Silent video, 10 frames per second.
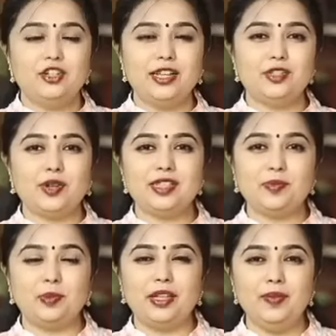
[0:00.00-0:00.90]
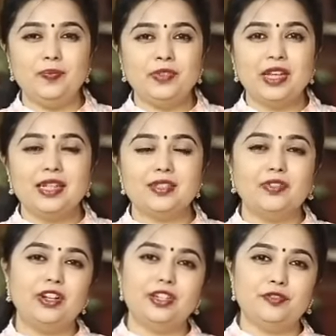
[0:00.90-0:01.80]
Today's recipe is a
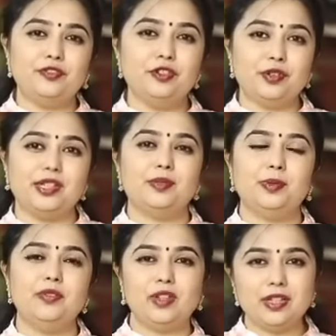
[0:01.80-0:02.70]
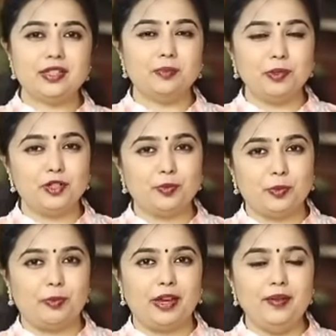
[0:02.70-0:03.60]
very different recipe, very simple to
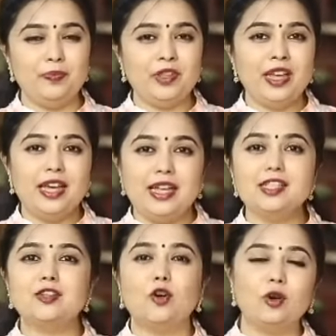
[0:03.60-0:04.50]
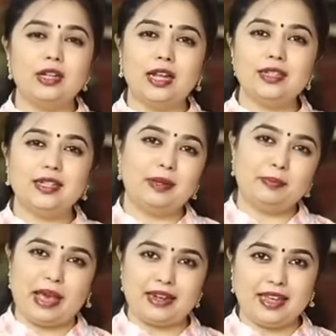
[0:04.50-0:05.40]
prepare. It's coconut
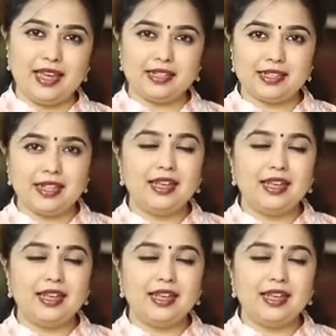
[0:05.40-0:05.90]
pancakes.